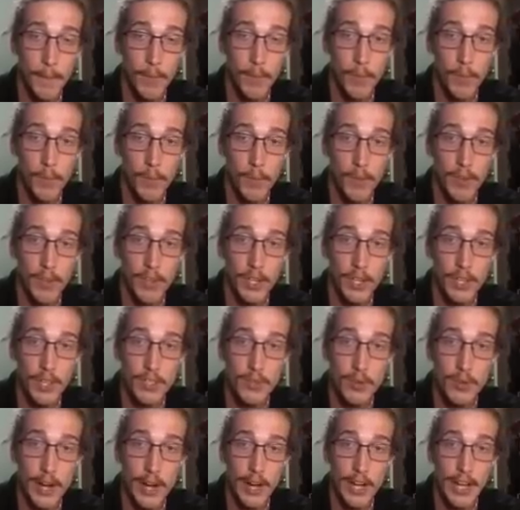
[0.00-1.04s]
With
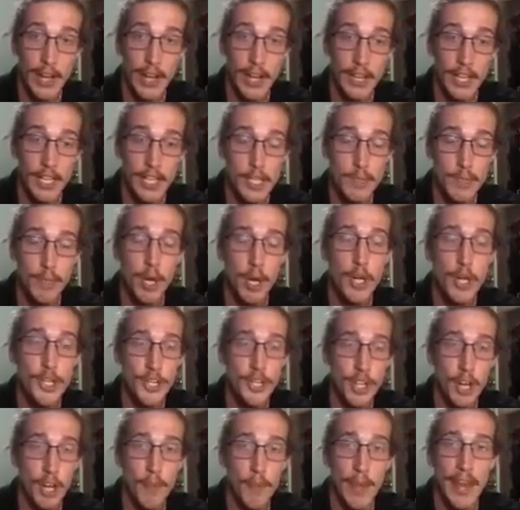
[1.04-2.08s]
his right hand. He's
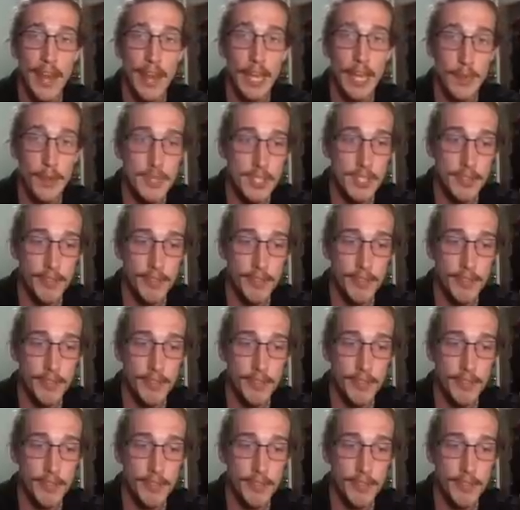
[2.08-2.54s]
pushing on my hips